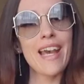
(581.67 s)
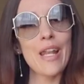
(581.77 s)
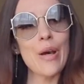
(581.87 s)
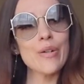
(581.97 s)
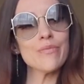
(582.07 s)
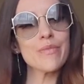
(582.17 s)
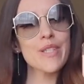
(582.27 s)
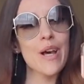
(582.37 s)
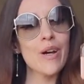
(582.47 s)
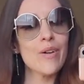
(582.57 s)
Hello.
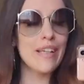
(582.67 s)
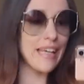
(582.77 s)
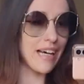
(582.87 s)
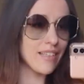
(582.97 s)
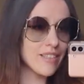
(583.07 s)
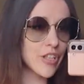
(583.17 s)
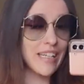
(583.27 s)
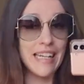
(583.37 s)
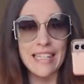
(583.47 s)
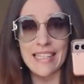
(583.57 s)
So yeah,
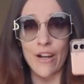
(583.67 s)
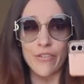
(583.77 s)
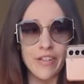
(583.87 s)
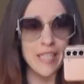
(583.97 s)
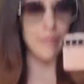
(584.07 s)
Chanel-esque outfit